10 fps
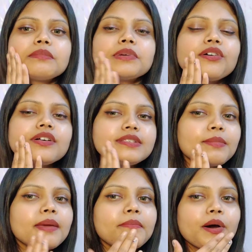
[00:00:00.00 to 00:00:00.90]
And
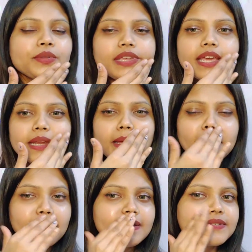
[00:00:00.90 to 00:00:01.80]
because my mouth
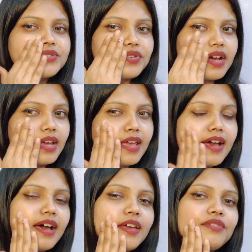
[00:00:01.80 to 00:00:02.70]
area is dry,
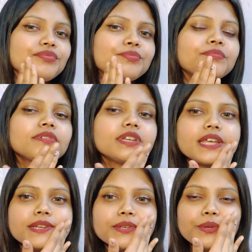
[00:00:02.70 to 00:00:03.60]
I
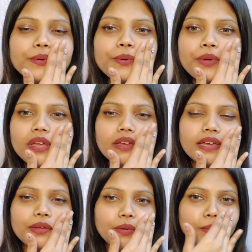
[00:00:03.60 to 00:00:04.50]
tend to,
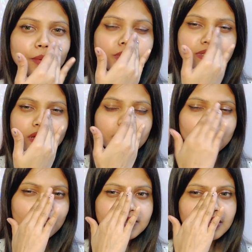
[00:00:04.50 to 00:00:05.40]
you know, put
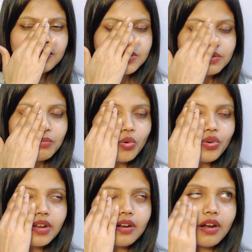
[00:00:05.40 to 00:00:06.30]
occlusives
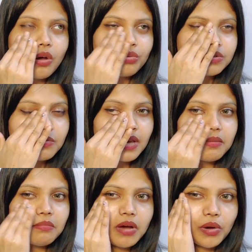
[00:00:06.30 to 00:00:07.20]
more around
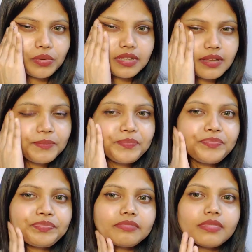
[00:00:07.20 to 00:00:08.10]
my mouth.
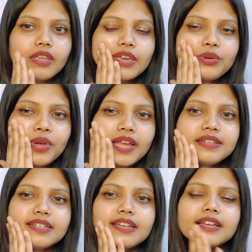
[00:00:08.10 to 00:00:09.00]
You
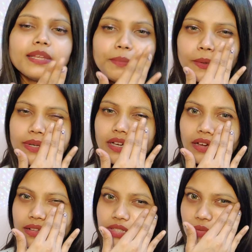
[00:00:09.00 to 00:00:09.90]
can directly put
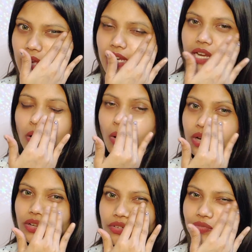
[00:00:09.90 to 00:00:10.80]
a squalene
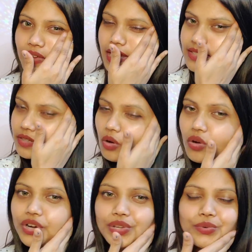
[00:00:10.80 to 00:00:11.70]
on your face
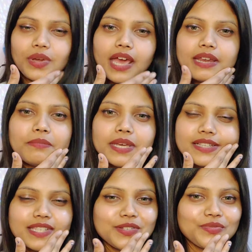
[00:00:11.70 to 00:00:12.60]
or you can
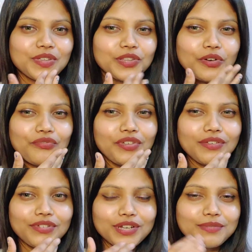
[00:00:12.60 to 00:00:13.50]
mix it with your
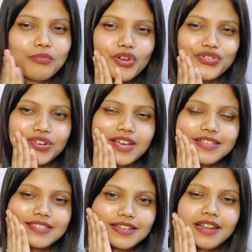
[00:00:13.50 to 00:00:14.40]
favorite
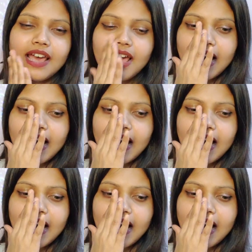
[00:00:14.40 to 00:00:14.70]
moisturizer.